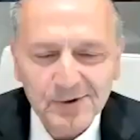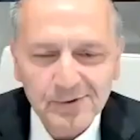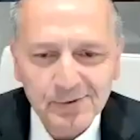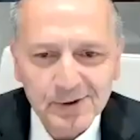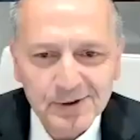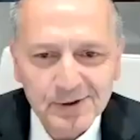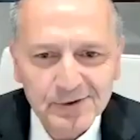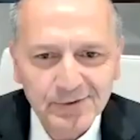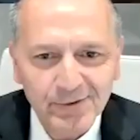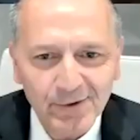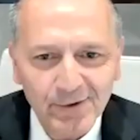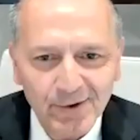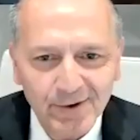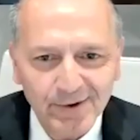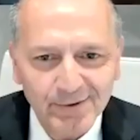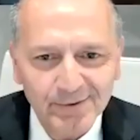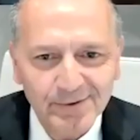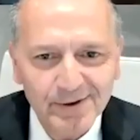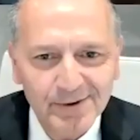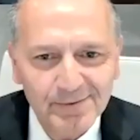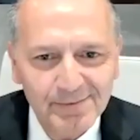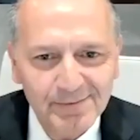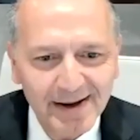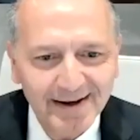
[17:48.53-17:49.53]
you wish for.
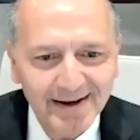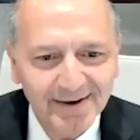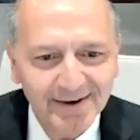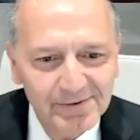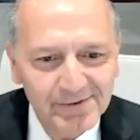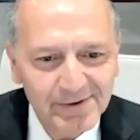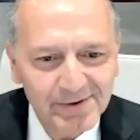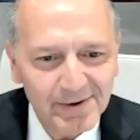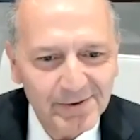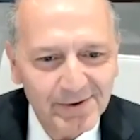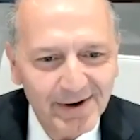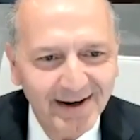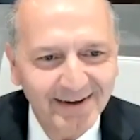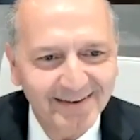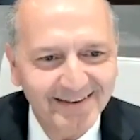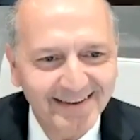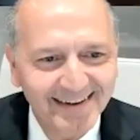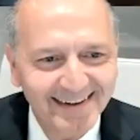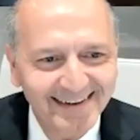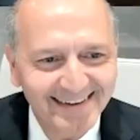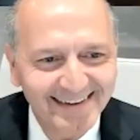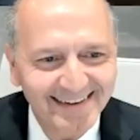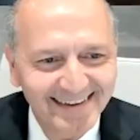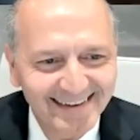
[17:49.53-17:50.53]
You may
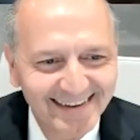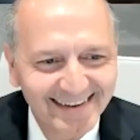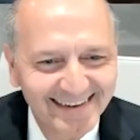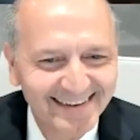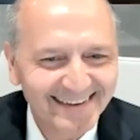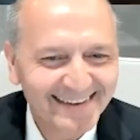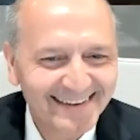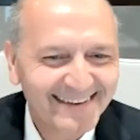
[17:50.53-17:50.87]
overwhelm it.